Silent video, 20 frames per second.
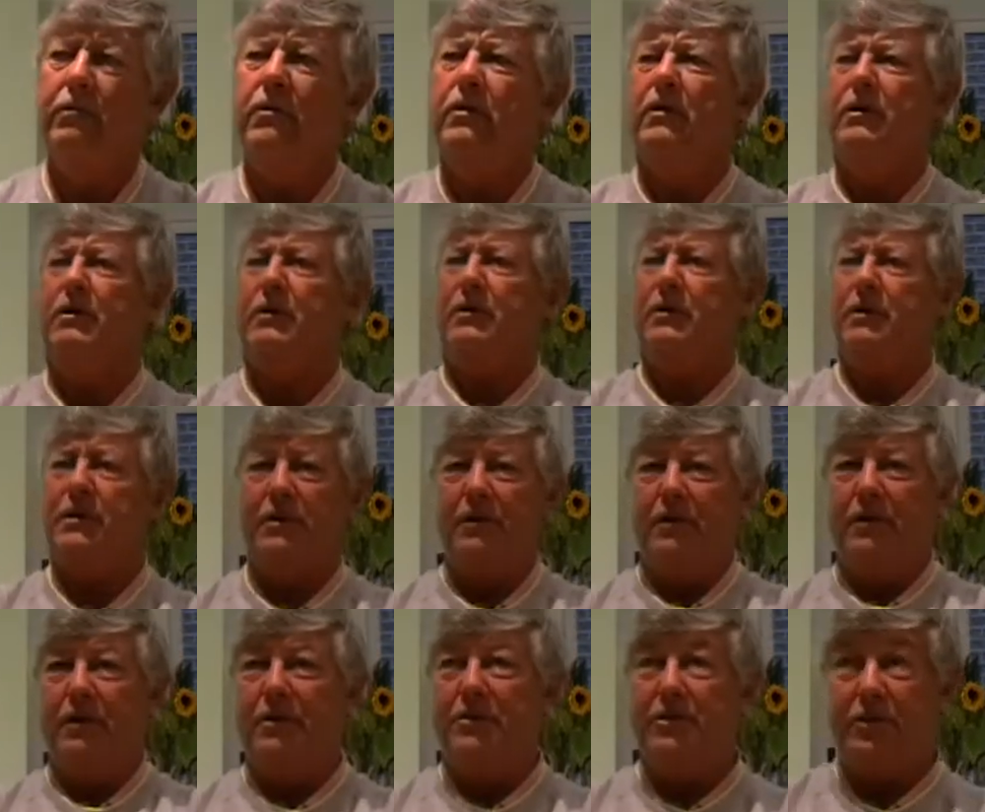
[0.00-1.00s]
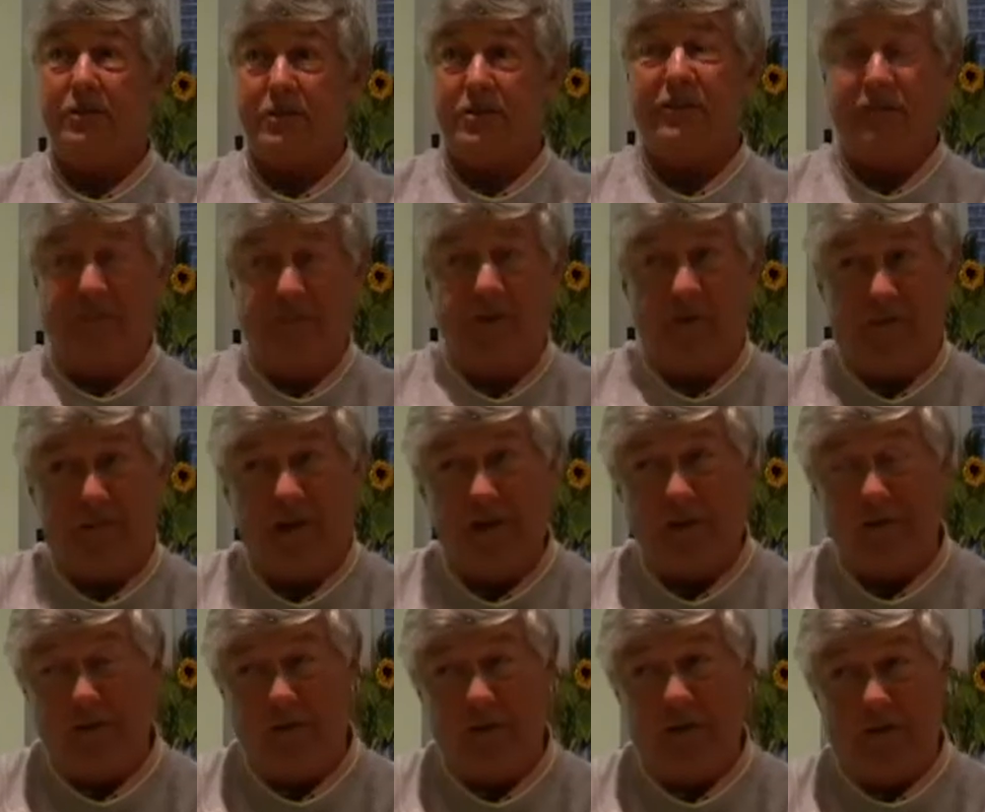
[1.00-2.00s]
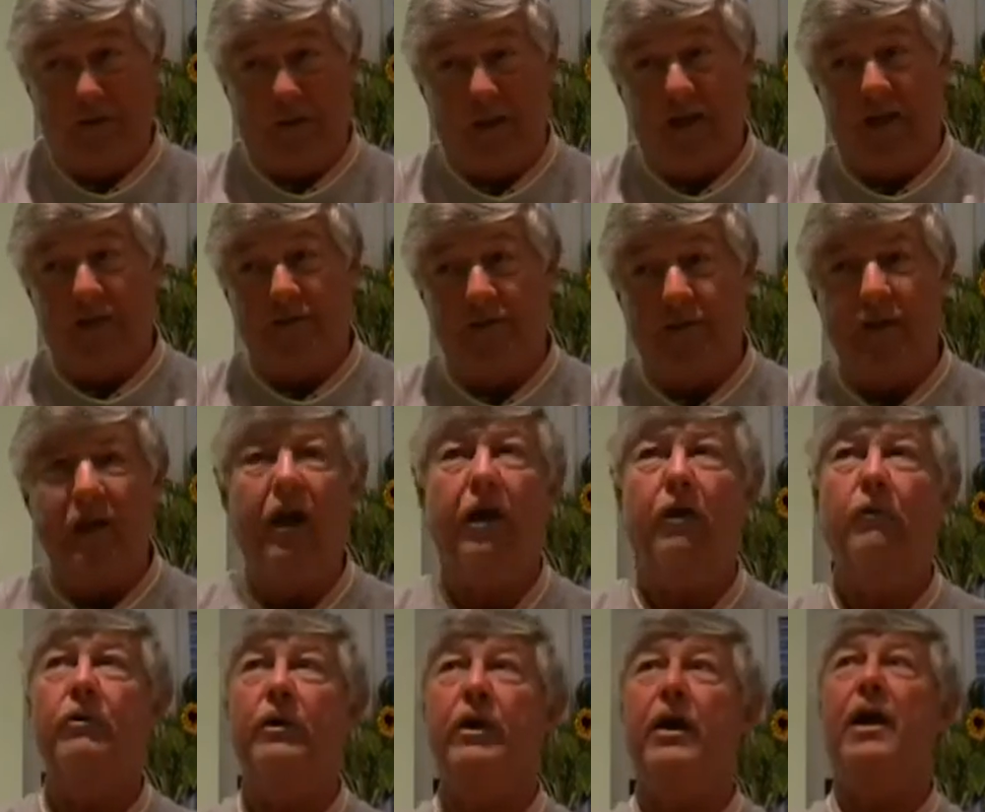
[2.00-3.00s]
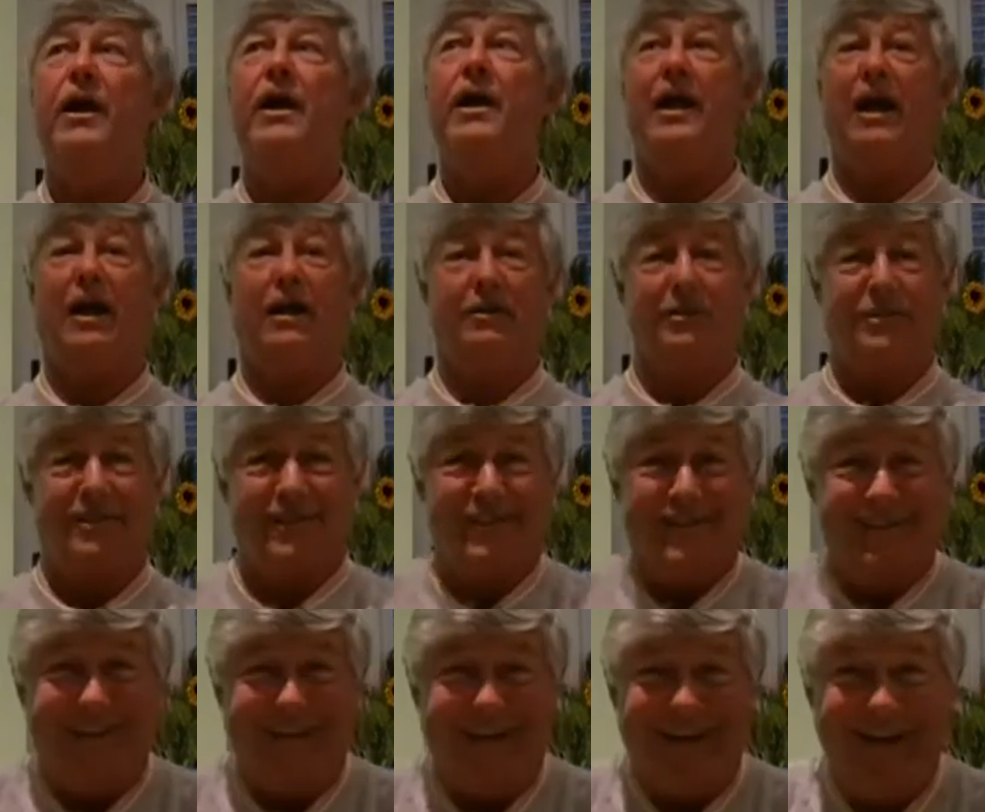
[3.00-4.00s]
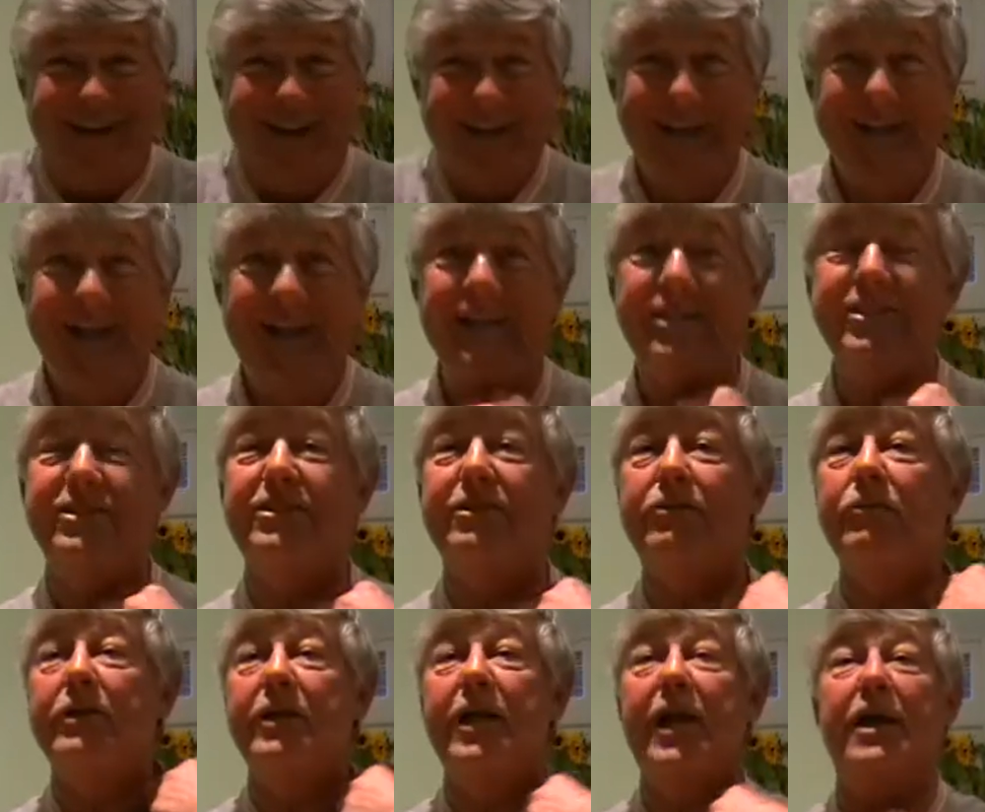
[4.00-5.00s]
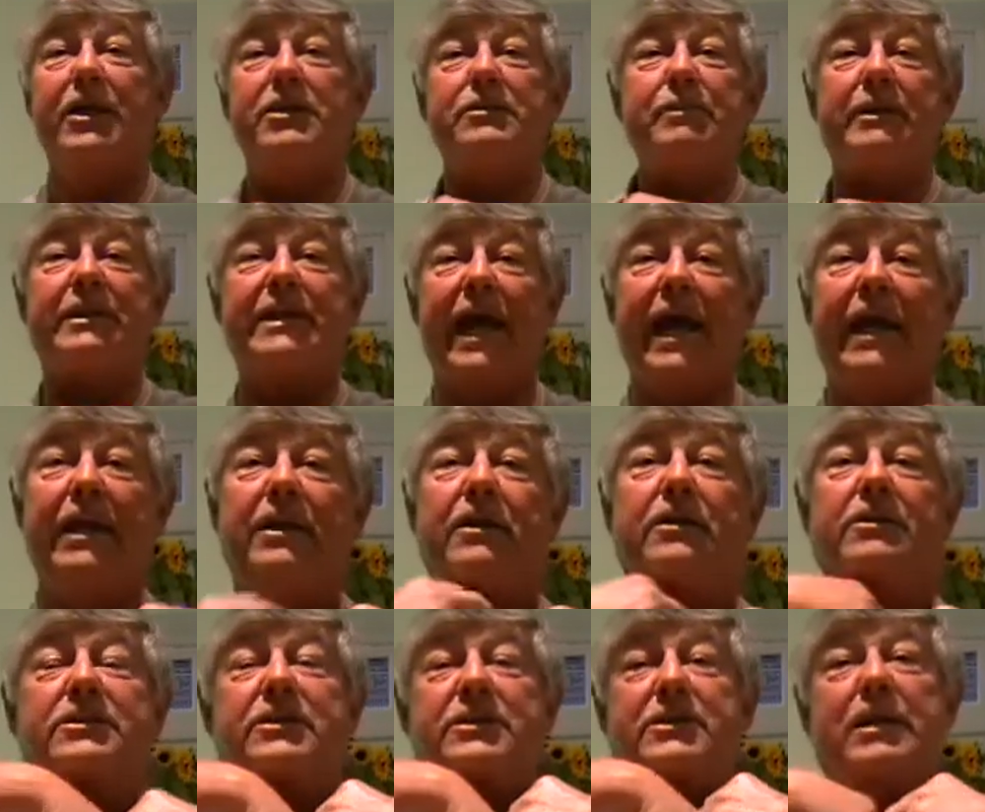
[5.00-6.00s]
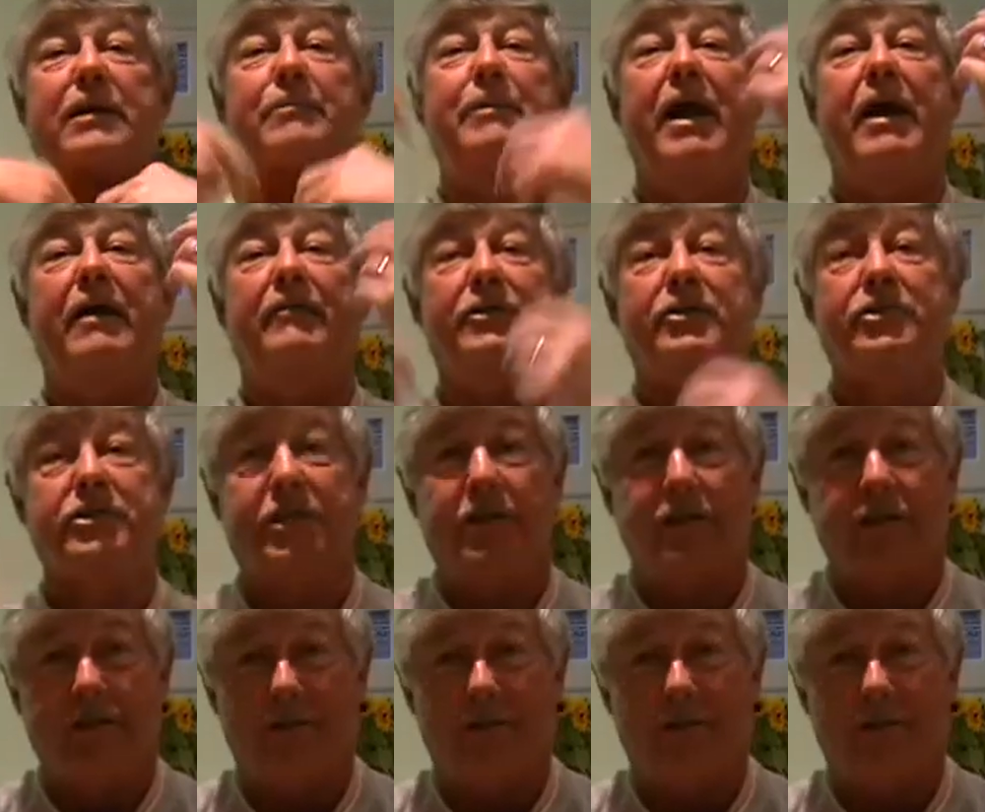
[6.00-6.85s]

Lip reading: What? I said, it's a 500, not 1,000. Oh yeah, he goes. He's sorting out his medallion because it's come out in his